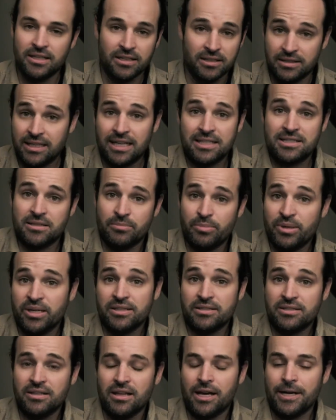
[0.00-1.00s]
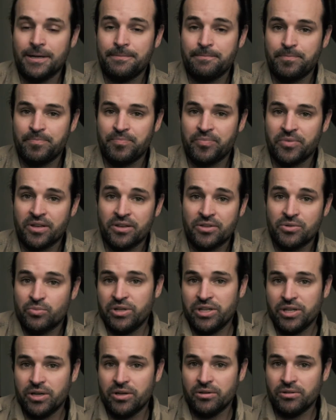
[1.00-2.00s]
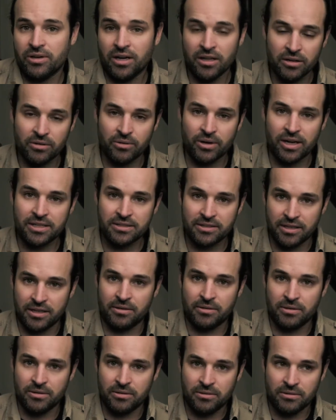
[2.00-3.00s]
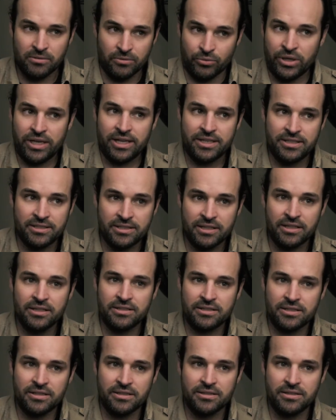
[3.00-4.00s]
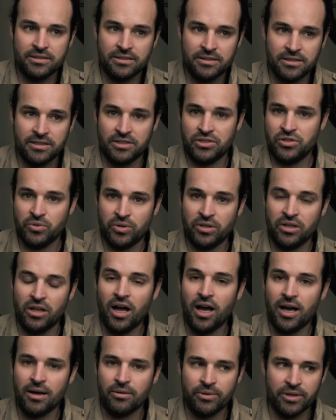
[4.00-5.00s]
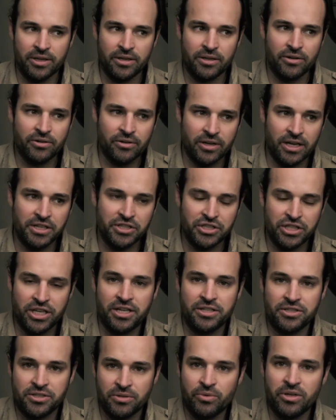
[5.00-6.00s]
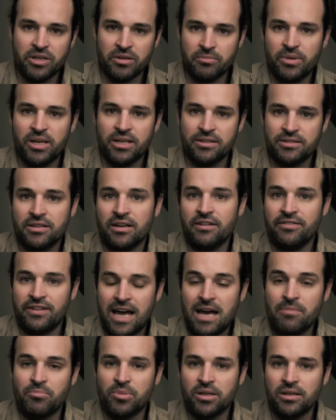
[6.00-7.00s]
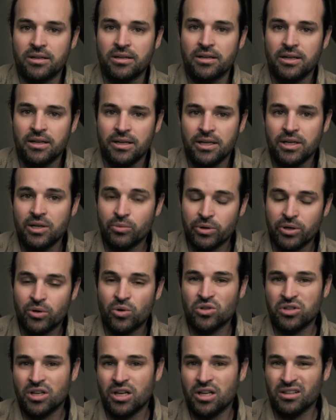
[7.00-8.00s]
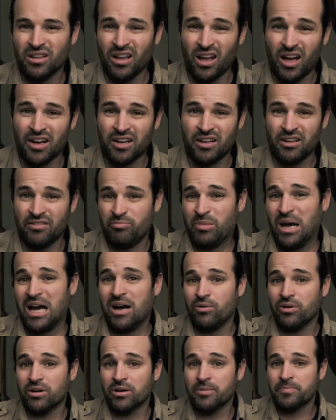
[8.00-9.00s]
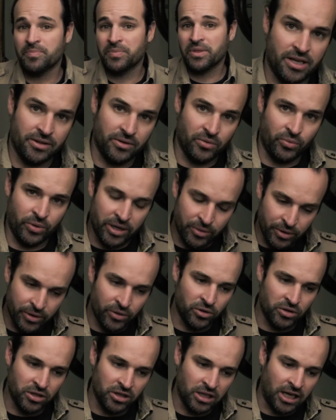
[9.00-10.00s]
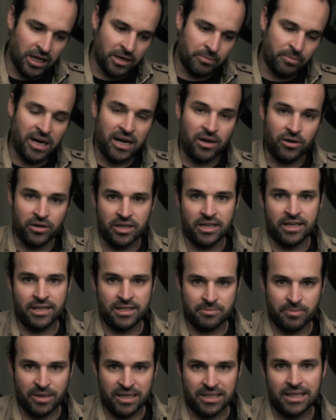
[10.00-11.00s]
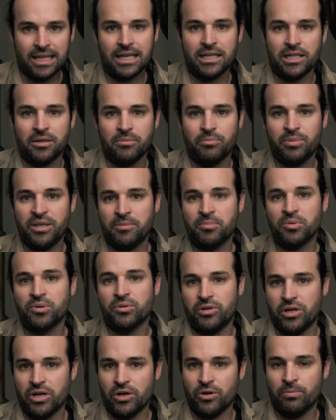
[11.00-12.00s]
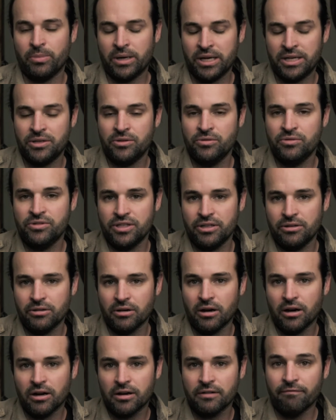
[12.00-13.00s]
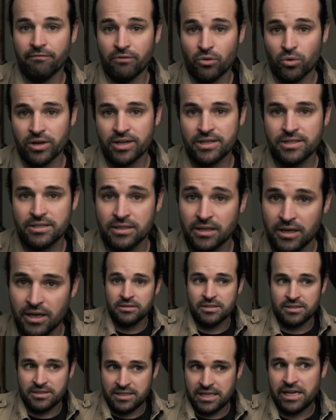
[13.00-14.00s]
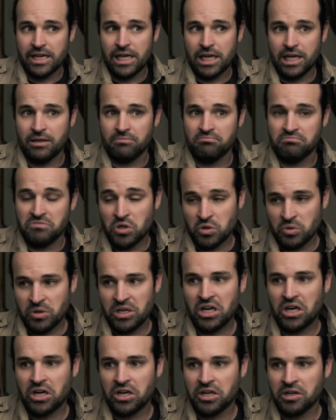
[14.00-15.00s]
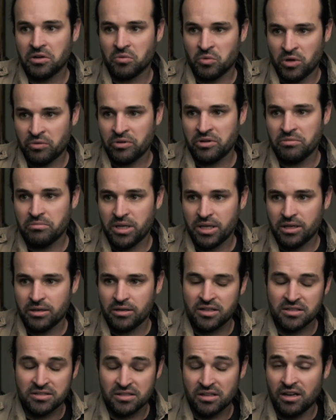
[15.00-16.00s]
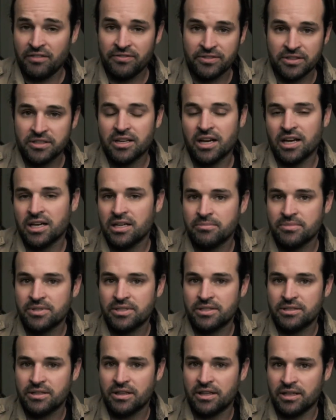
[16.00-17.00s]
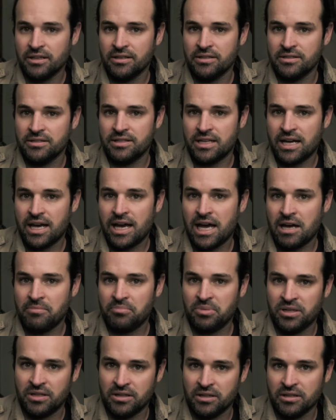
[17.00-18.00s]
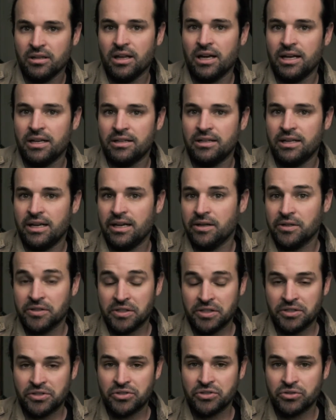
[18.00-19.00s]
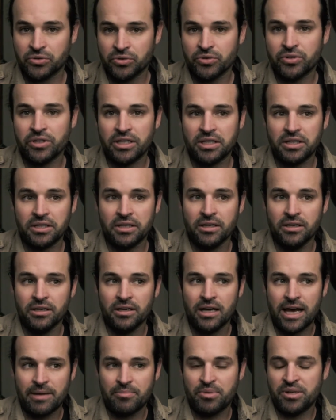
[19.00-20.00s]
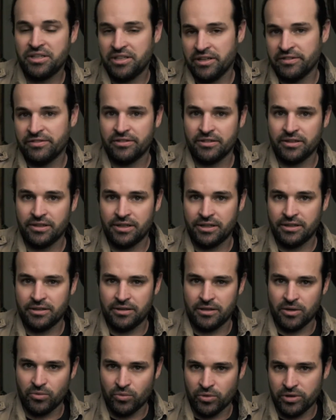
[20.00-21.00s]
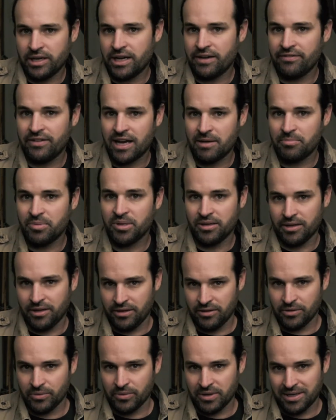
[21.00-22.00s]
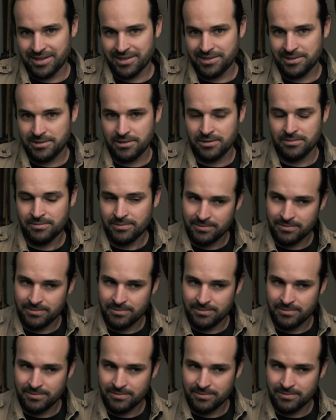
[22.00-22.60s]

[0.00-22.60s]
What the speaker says: That's the biggest lie. Because we know otherwise. Like, we as citizens can do a lot. We can create change and we can make stuff happen. We hold a lot of power. And the way we hold a lot of power is by letting people know, by using our voice to say who we are, what we mean. Because oftentimes things that happen in the light of day or under scrutiny happen differently than they would have happened otherwise.